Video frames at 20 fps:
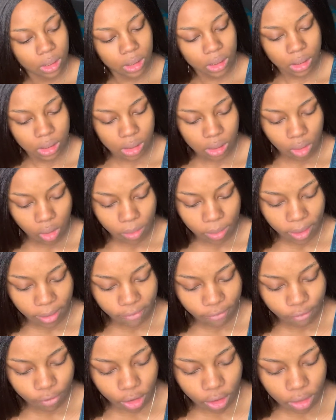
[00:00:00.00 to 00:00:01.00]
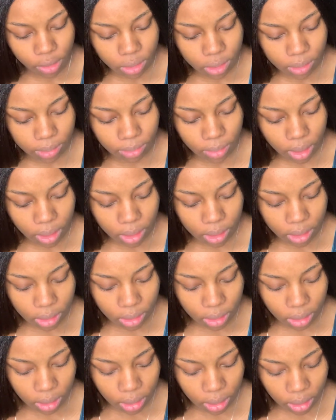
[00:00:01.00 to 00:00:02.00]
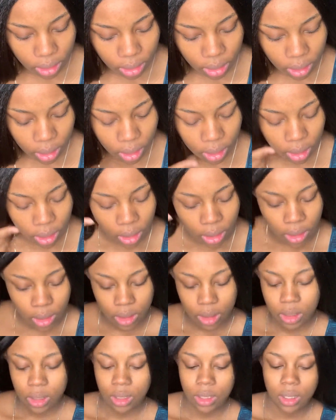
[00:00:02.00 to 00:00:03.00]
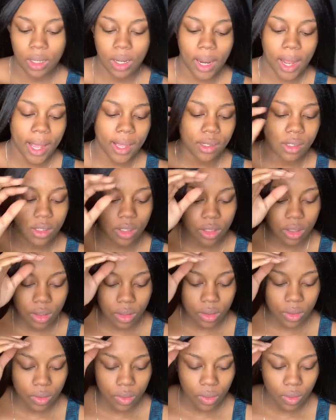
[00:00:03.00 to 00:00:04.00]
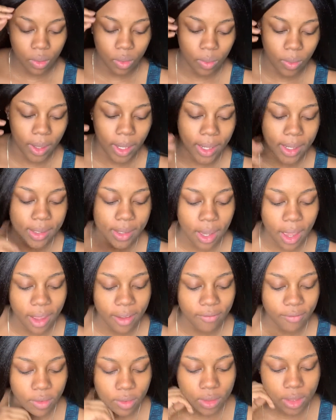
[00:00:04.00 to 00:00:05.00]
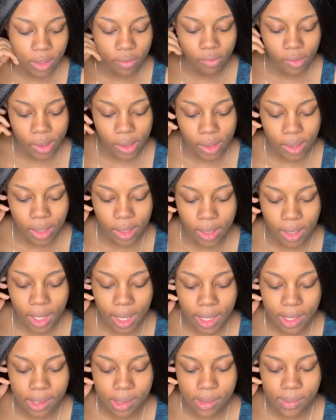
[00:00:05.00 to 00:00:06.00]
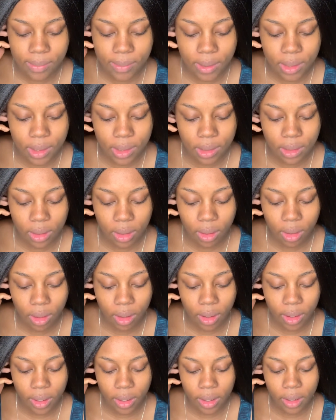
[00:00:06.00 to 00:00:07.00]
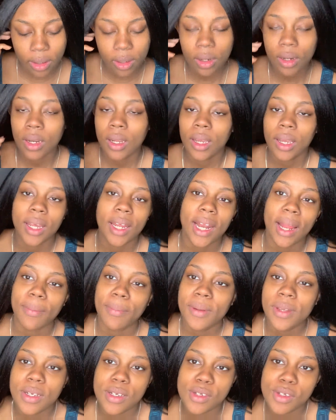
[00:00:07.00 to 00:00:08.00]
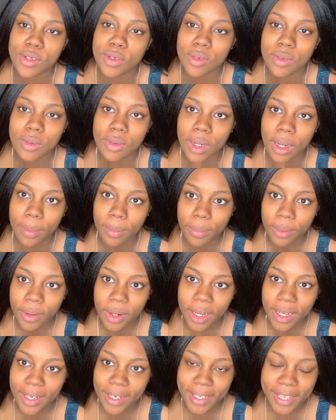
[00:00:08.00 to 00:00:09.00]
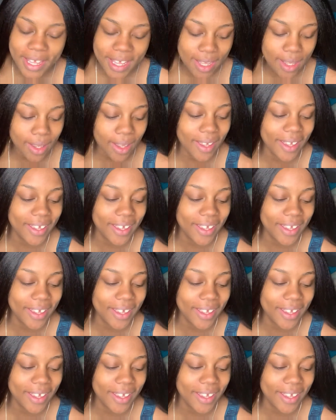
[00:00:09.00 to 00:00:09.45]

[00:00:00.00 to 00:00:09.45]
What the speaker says: So my first month, it asks you ways I feel different than last month are, and I put dude, I'm pregnant.